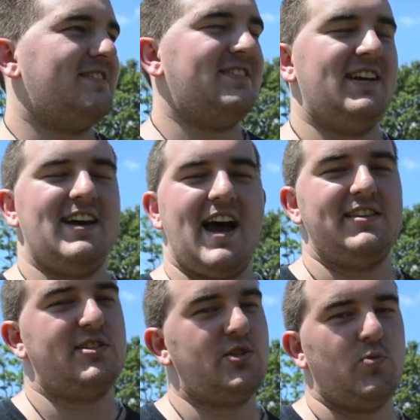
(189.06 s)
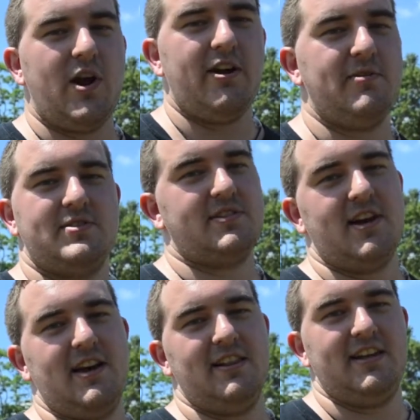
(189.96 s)
say, I'd swear it was
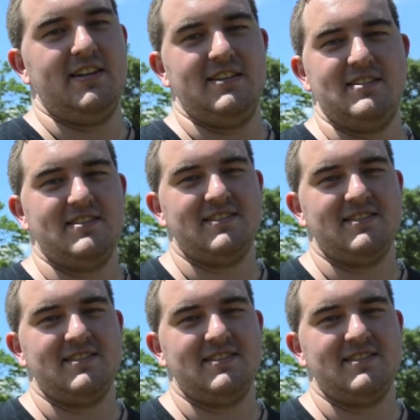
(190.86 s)
Scott Landis.